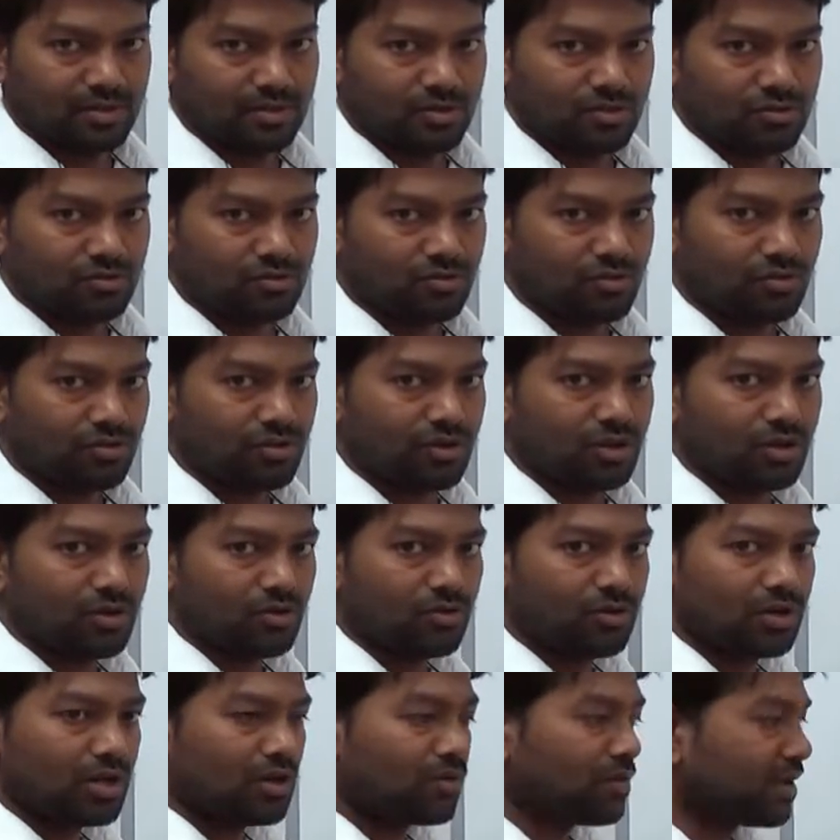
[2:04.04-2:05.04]
So you can
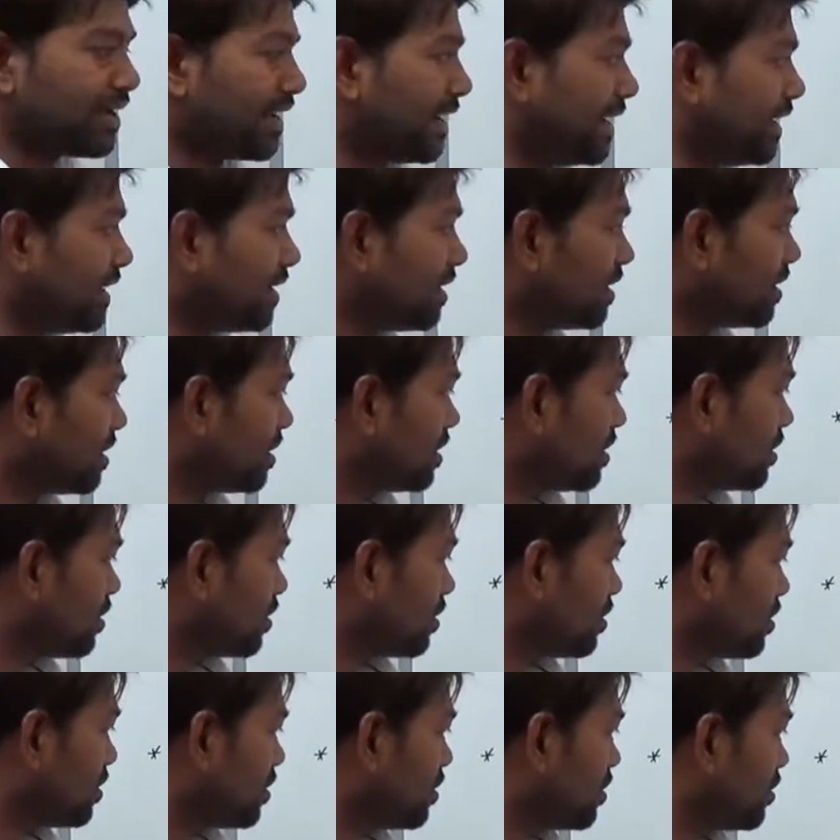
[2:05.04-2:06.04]
note down again,
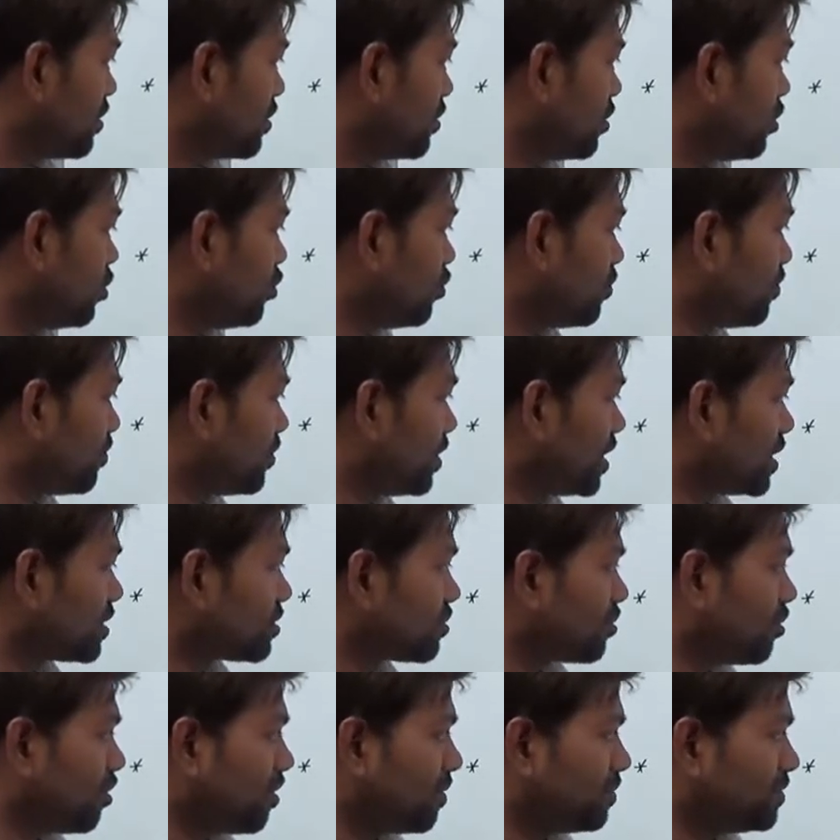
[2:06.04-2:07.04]

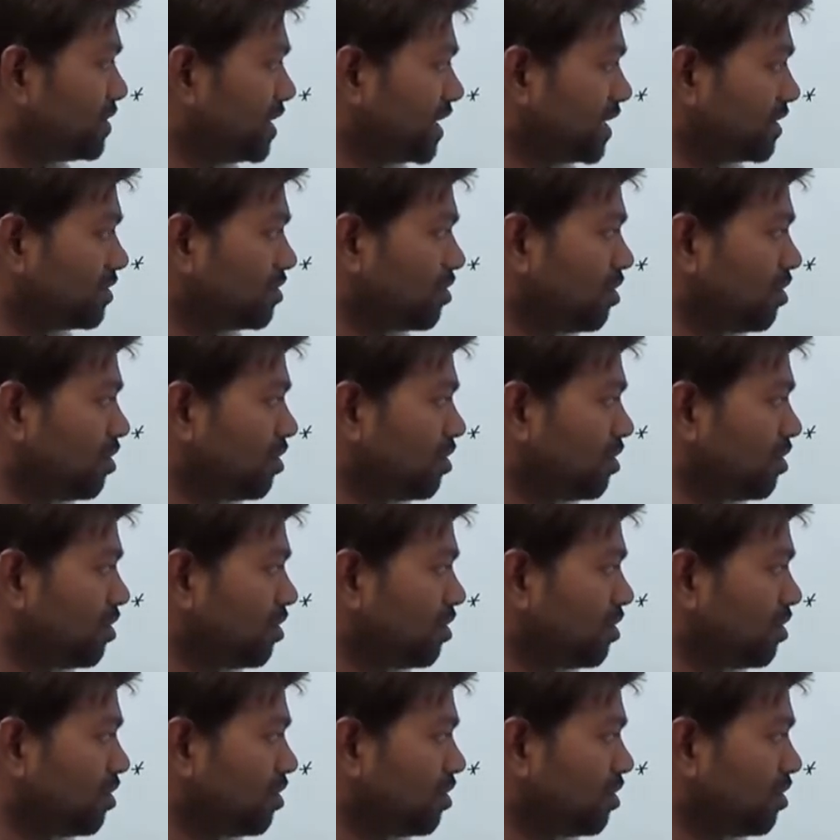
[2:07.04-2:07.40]
luminous object,